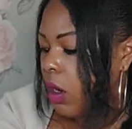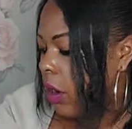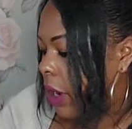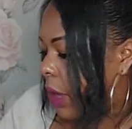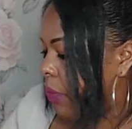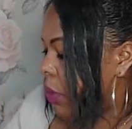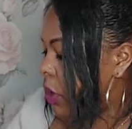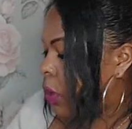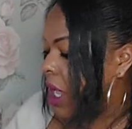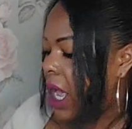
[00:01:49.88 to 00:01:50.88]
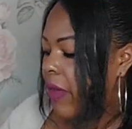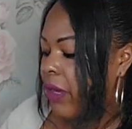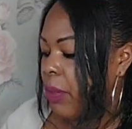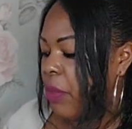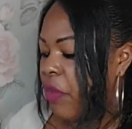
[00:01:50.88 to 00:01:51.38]
all right so we have
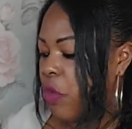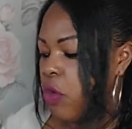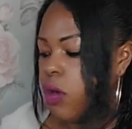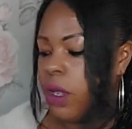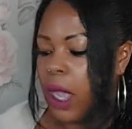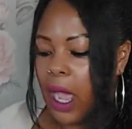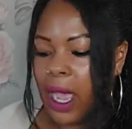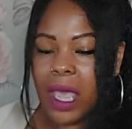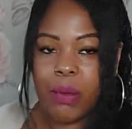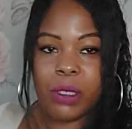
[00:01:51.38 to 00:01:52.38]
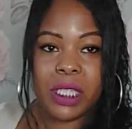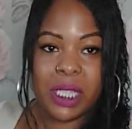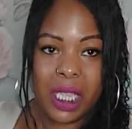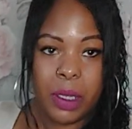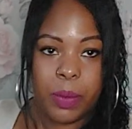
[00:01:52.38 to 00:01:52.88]
number four i am
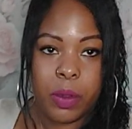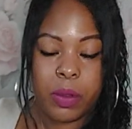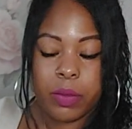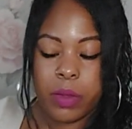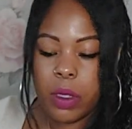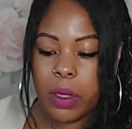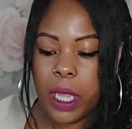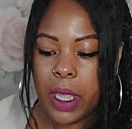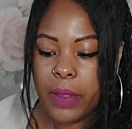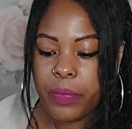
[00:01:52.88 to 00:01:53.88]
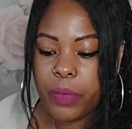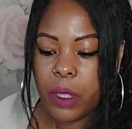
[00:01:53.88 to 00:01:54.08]
stable okay